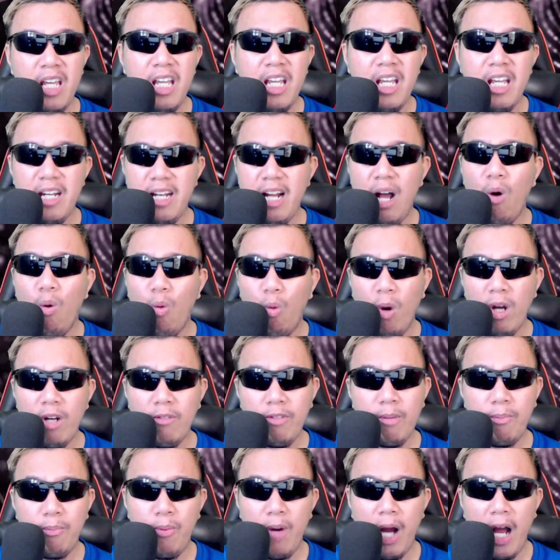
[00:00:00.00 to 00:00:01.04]
Now, one
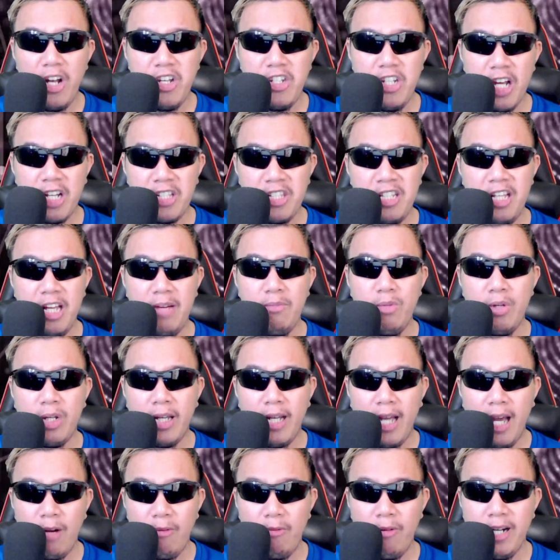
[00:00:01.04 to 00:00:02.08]
of the projects that I'm
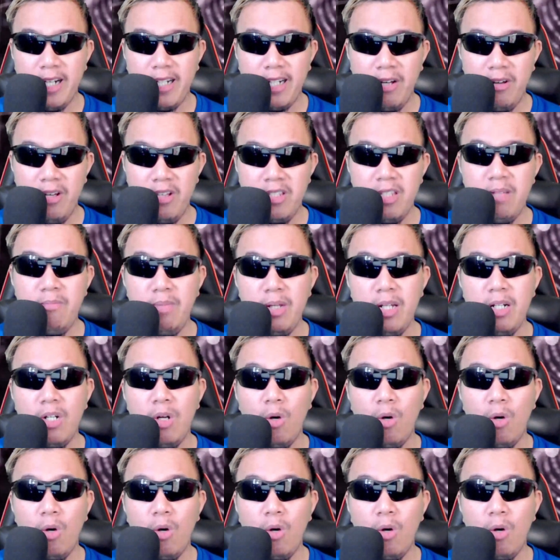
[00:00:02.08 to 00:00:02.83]
looking at right now is simply